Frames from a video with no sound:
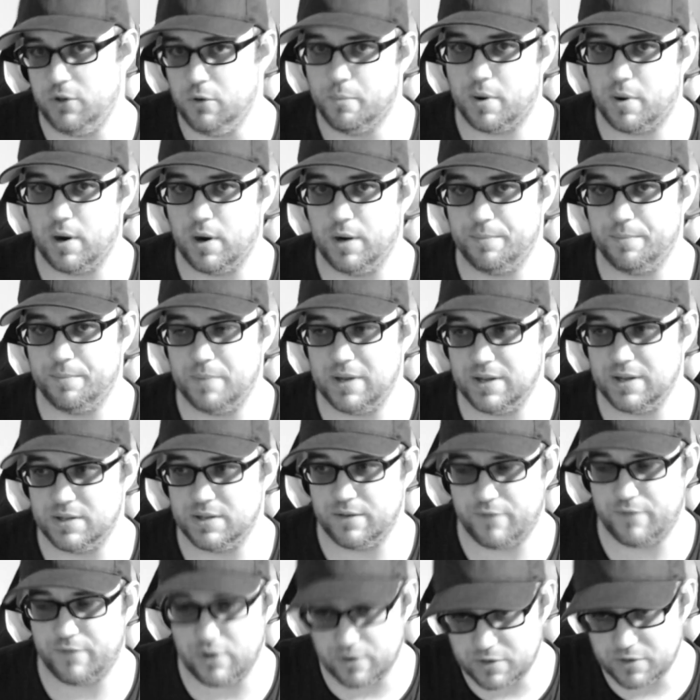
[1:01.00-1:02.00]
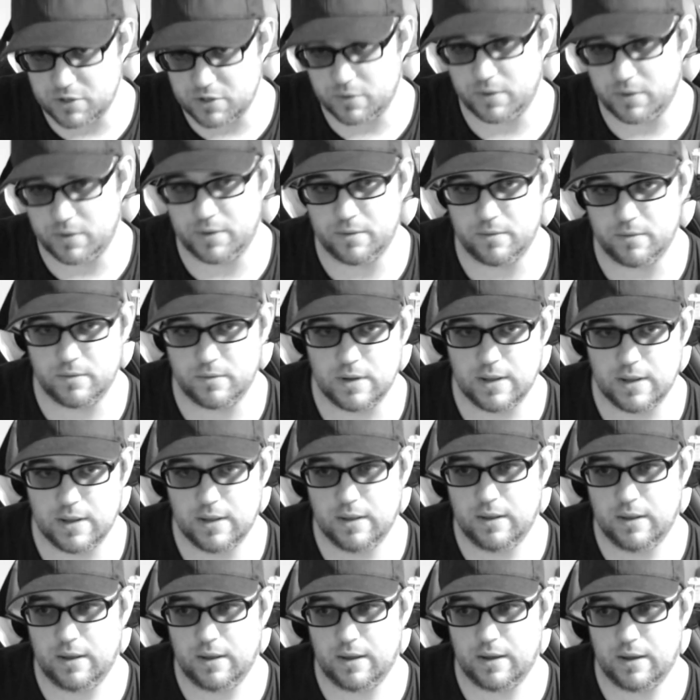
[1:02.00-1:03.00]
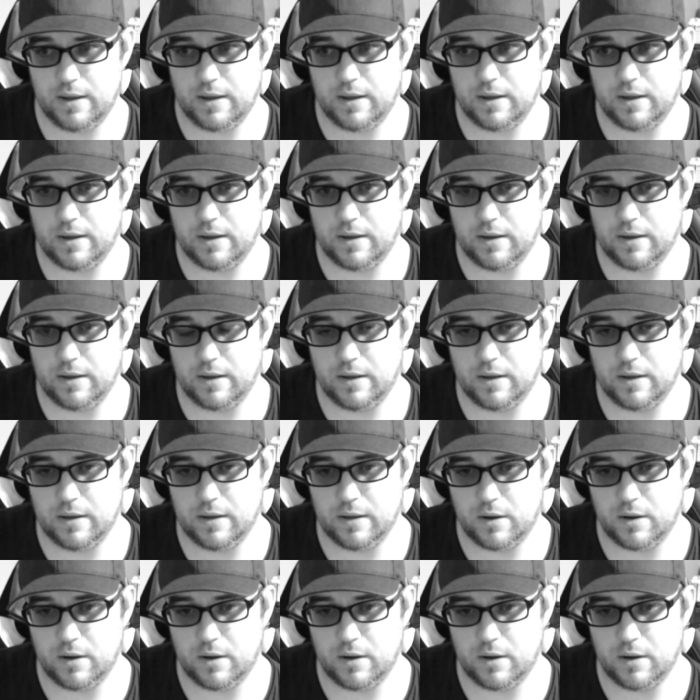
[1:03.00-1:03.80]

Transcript: part because if you're doing uh, uh,